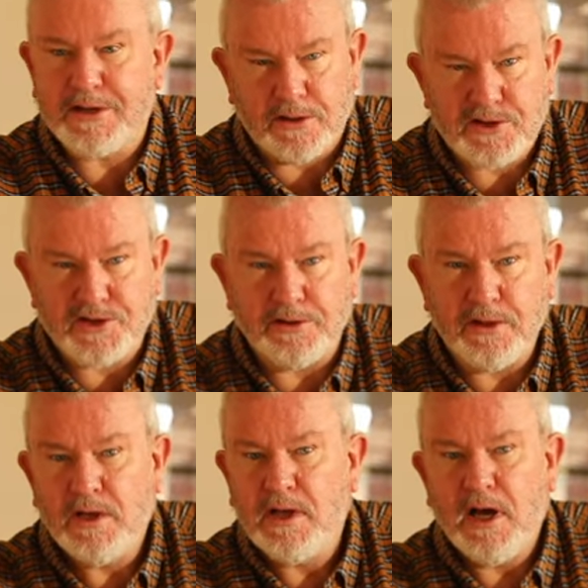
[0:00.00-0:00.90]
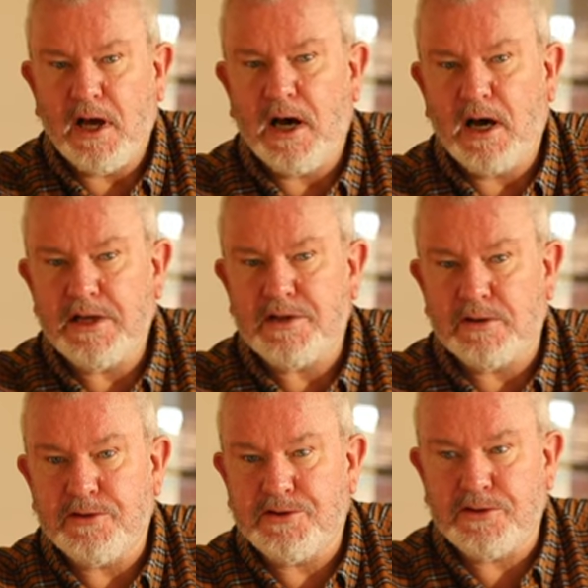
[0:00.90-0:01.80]
auction
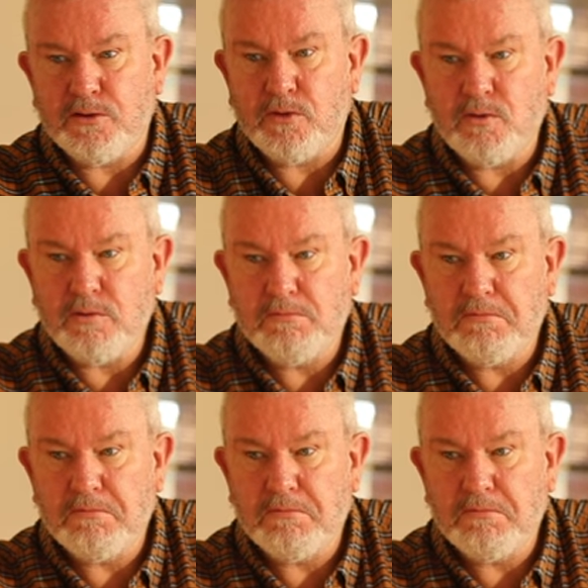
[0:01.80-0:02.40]
either to